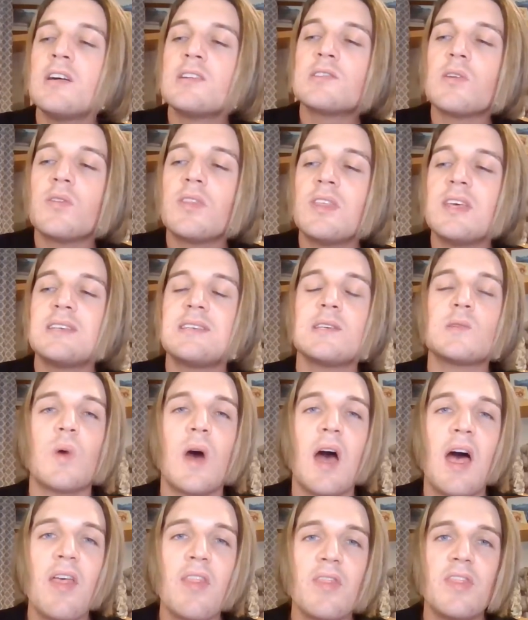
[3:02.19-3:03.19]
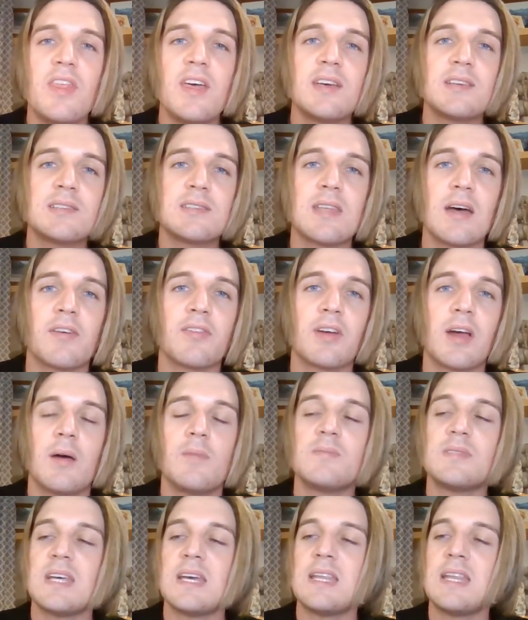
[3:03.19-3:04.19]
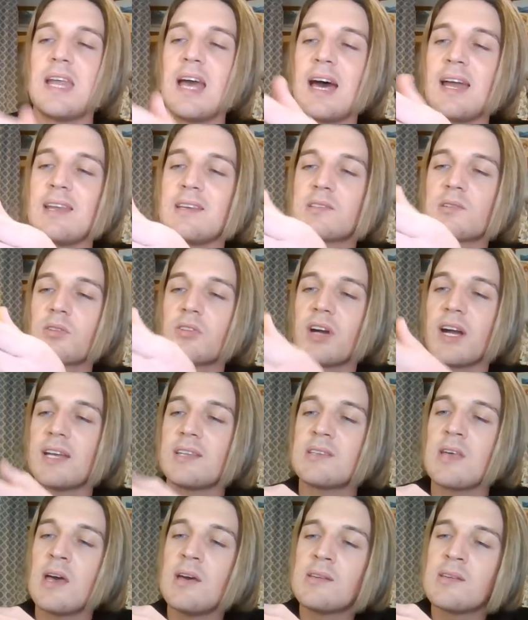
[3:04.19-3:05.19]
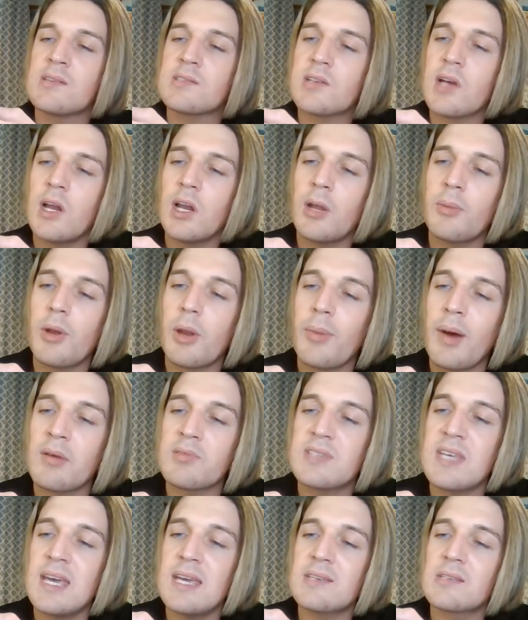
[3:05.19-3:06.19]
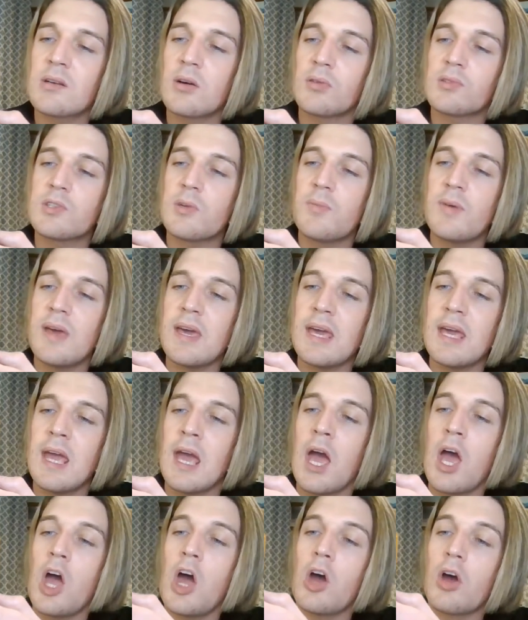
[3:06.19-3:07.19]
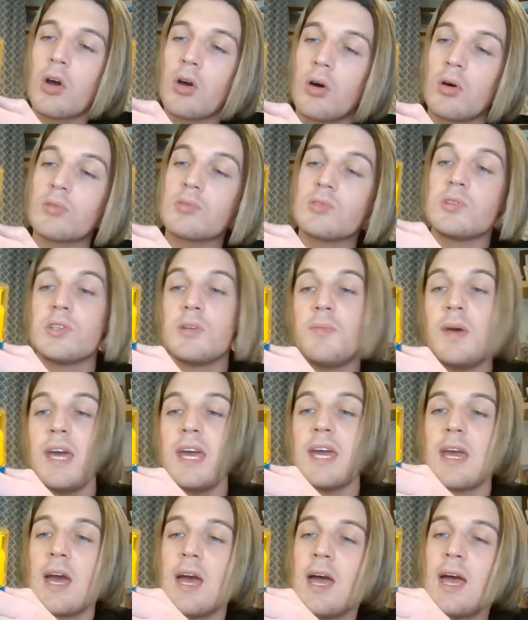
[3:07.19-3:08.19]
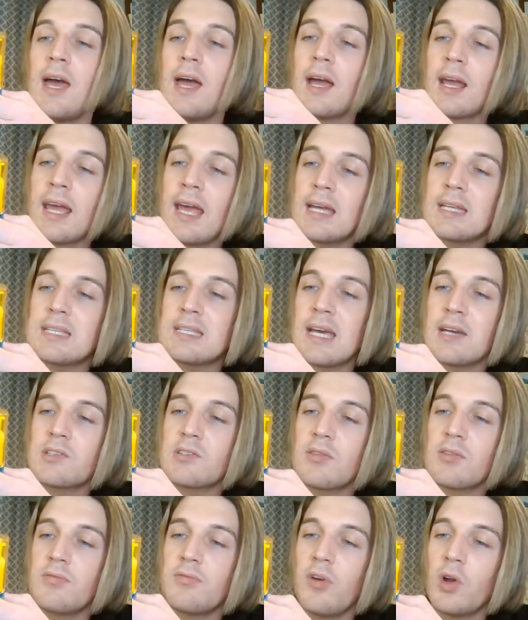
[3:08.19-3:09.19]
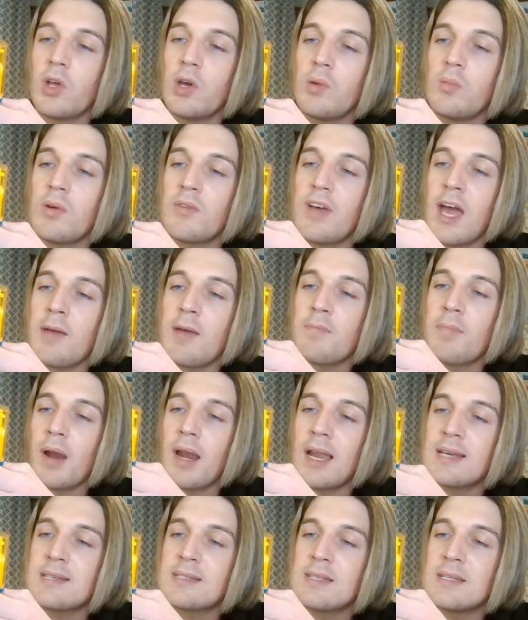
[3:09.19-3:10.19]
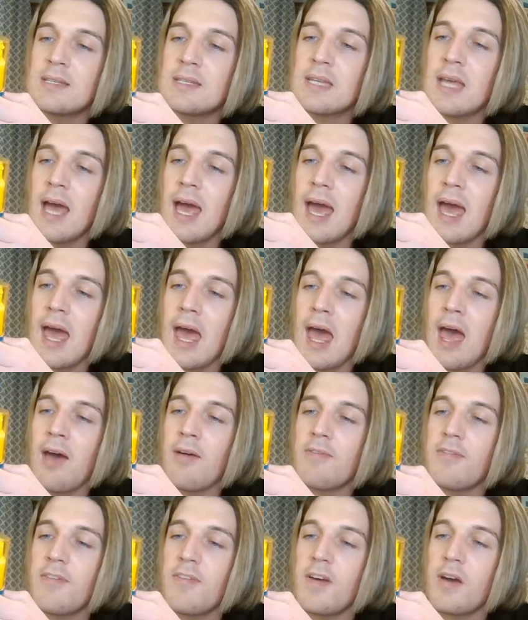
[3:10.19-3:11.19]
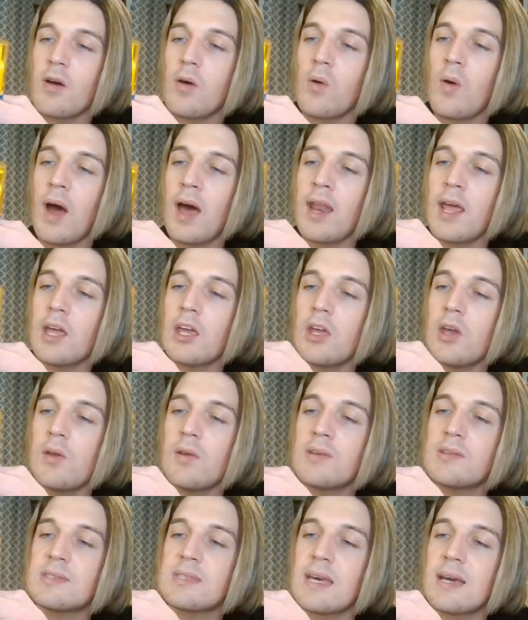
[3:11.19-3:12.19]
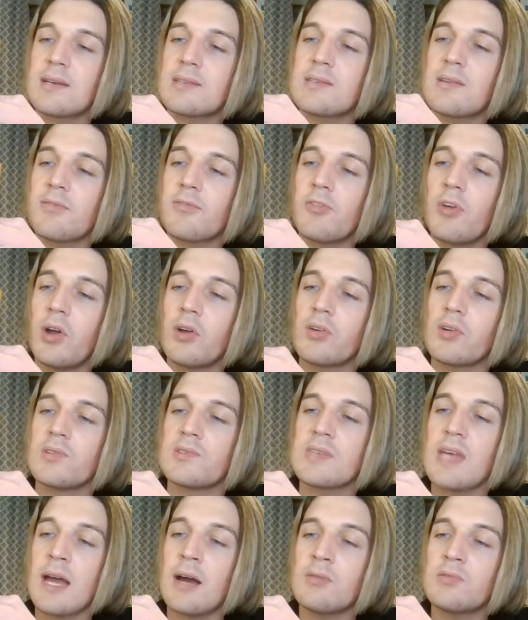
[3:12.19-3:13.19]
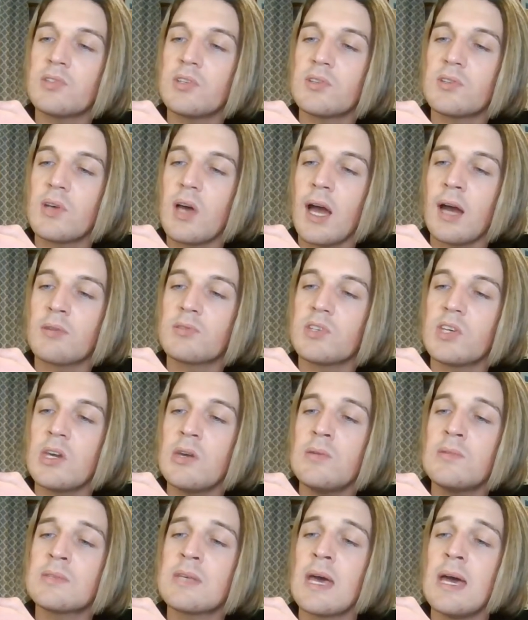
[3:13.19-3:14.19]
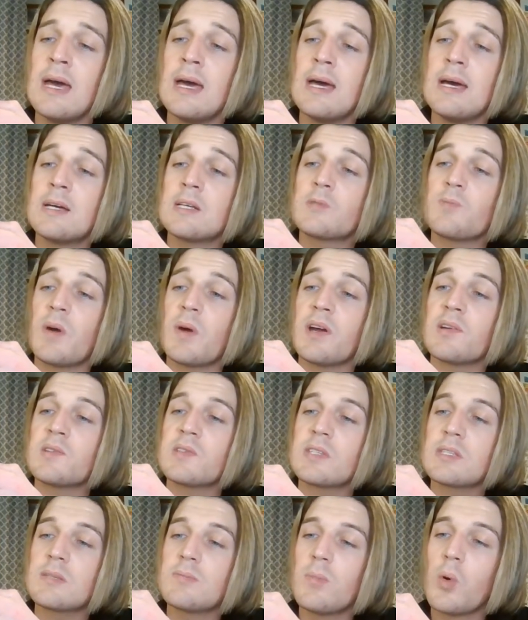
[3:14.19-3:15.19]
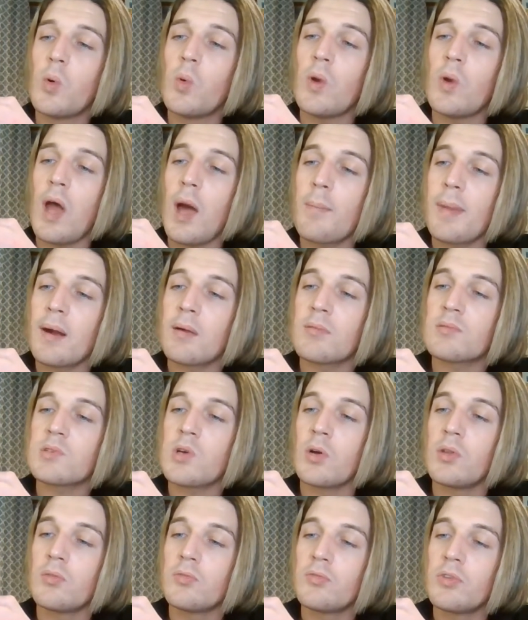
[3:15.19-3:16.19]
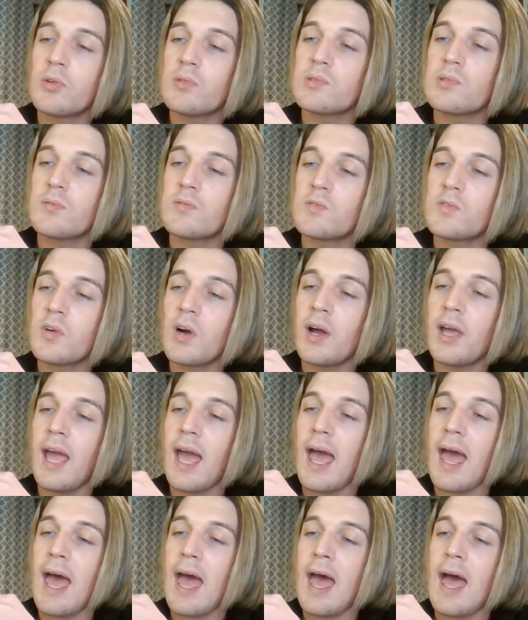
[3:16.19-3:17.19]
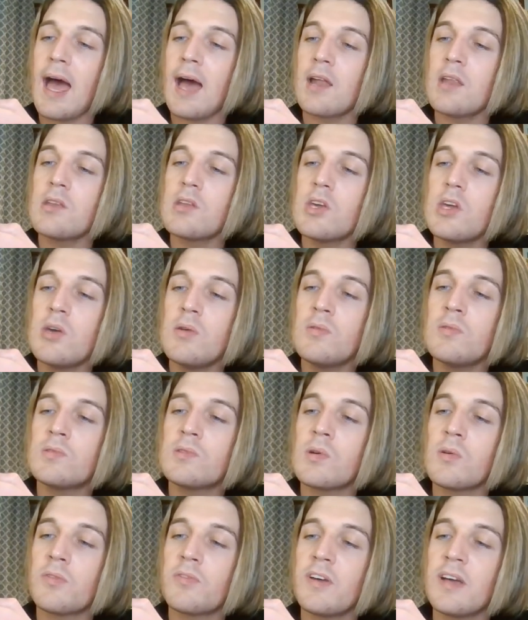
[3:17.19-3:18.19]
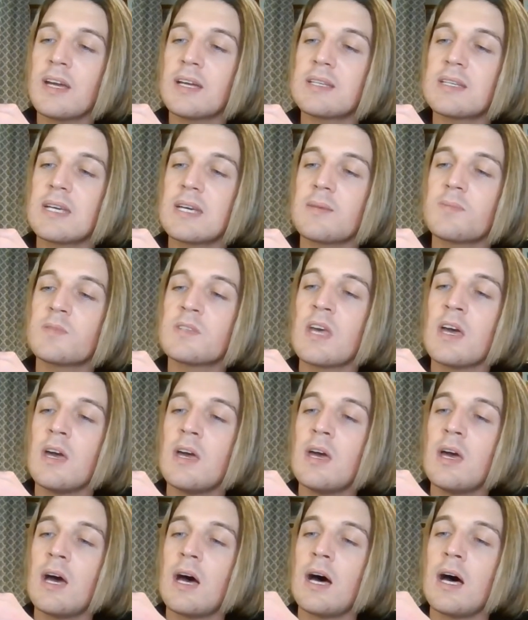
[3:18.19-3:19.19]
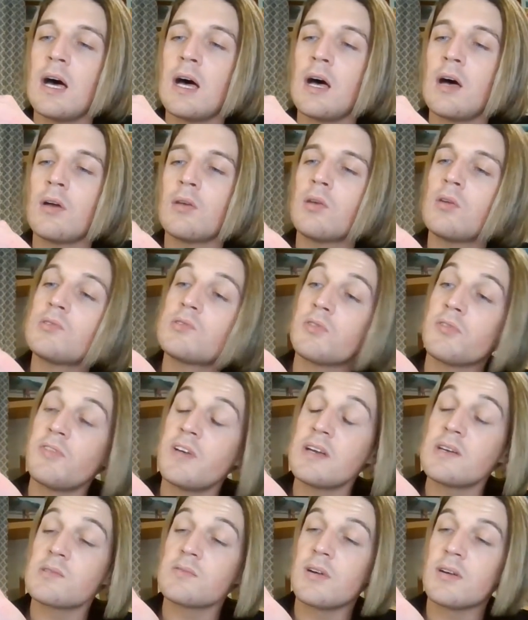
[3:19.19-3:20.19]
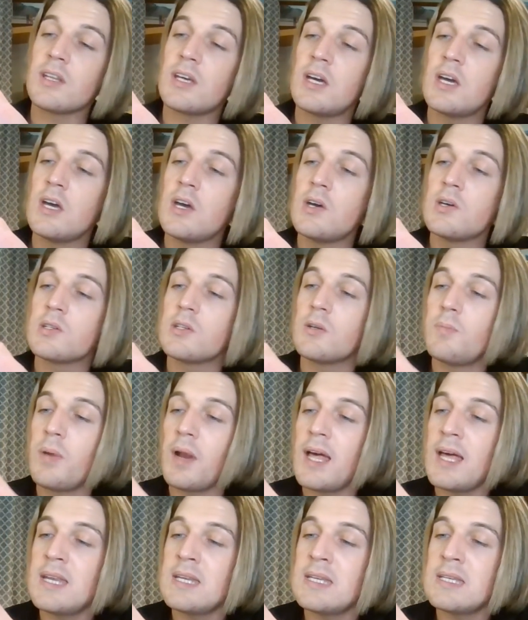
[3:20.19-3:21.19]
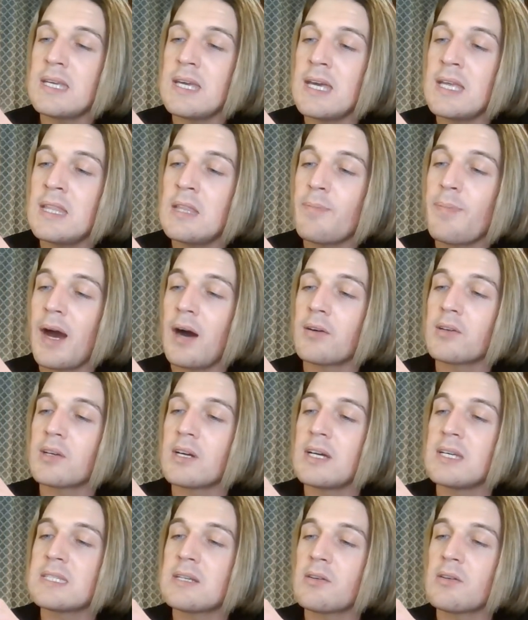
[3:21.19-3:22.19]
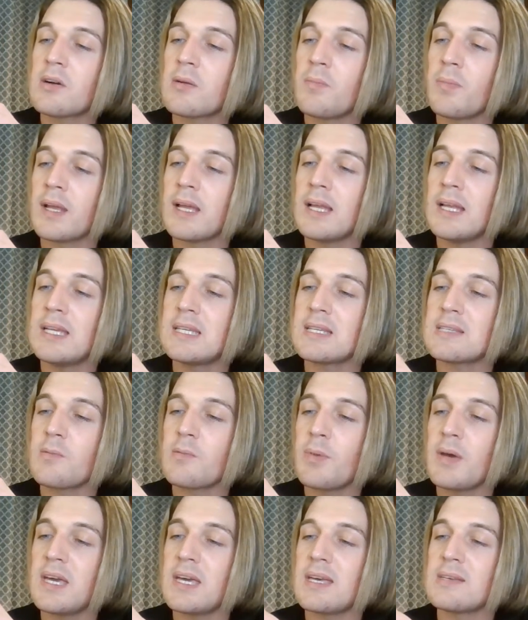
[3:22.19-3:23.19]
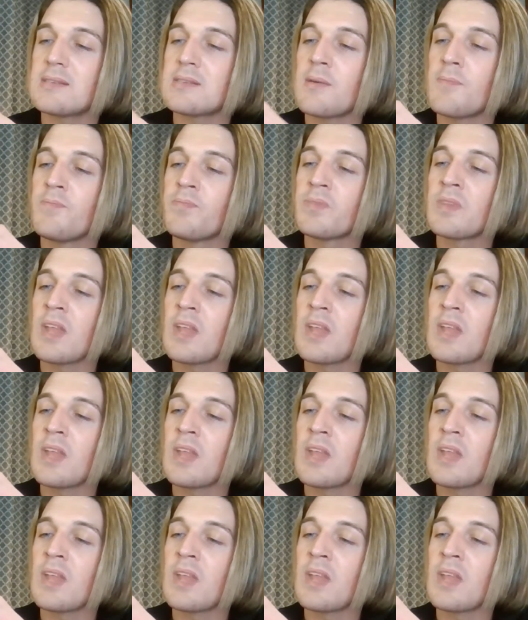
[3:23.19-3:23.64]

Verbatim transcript: So this is where this stuff comes in, and it's great. So let's talk a little bit about it. It's Got2b. Get texture and volume with a pleasant hair feel and a unisex fragrance. How to use? Spray small amounts on the roots of dry hair and use your fingertips, use your fingers rather, to blend in the powder until completely disappears.